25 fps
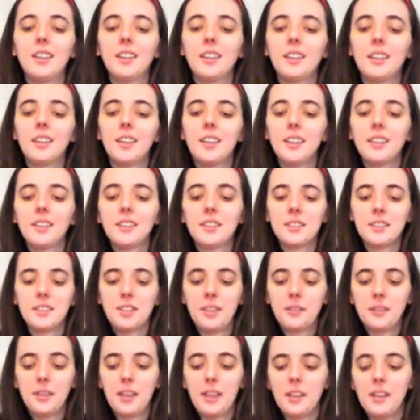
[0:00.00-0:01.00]
Okay,
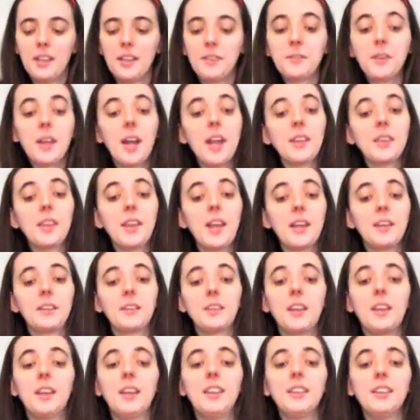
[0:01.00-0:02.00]
so now that I've got that
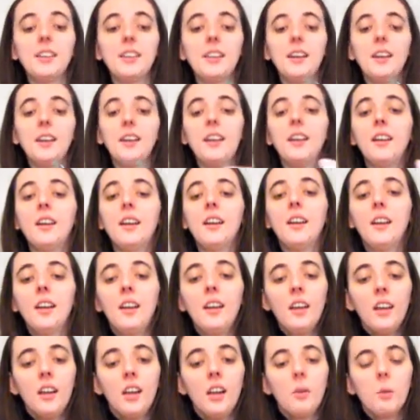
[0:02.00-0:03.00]
done,
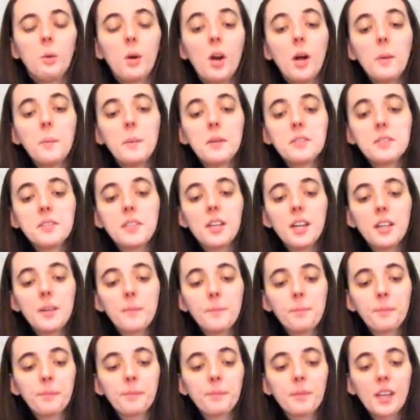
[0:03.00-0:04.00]
we're almost
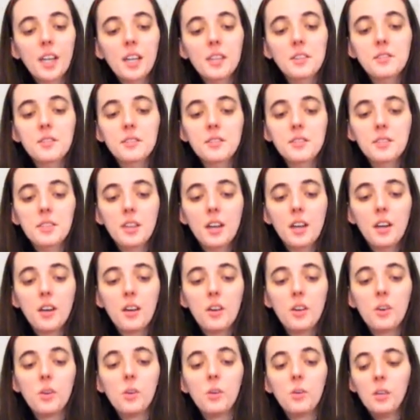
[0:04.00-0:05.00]
done.
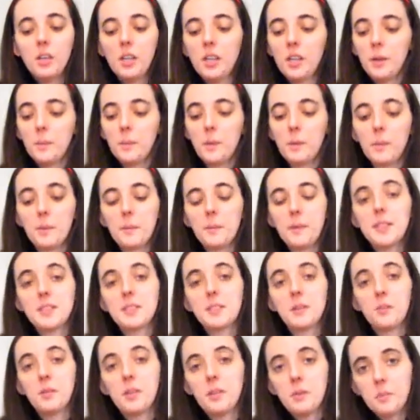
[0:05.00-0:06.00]
So, but we're
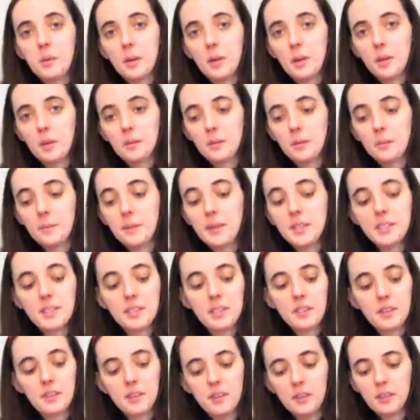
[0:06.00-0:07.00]
missing one part. We're
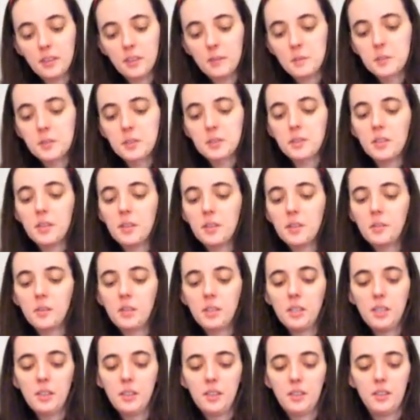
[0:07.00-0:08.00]
missing the arms. So,
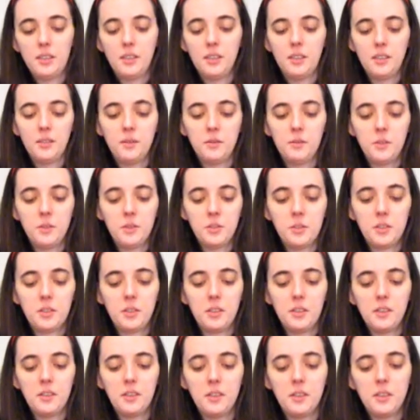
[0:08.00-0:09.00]
what you're
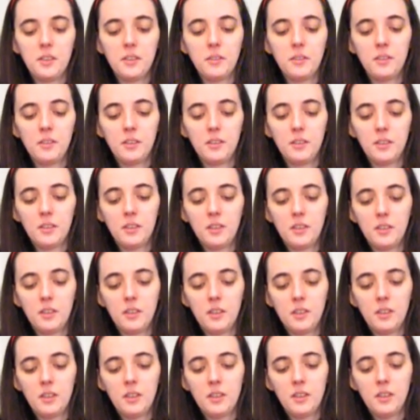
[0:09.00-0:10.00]
going to do
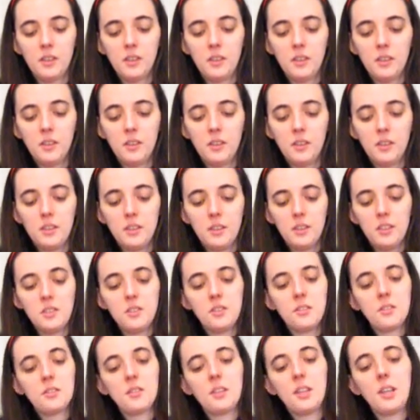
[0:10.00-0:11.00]
is
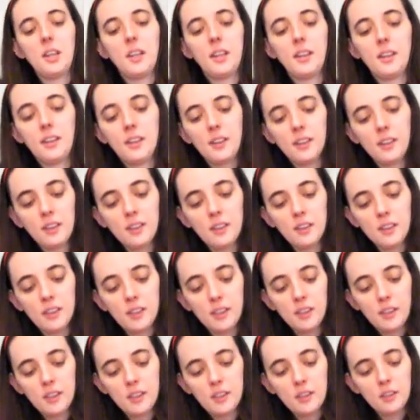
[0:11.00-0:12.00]
just
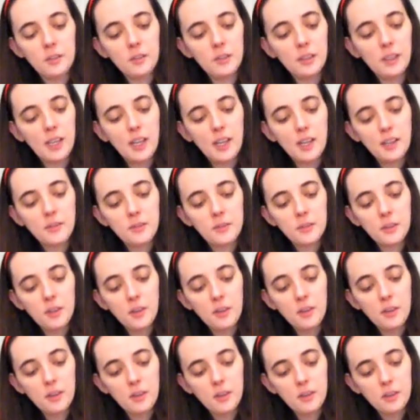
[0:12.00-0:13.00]
do a line for the
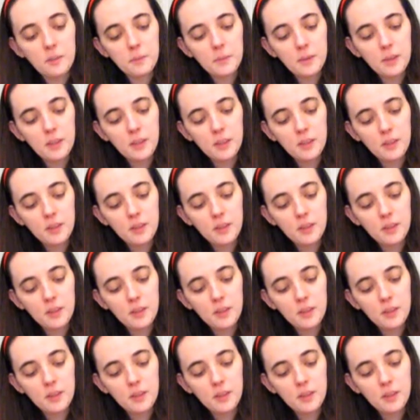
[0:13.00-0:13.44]
arm,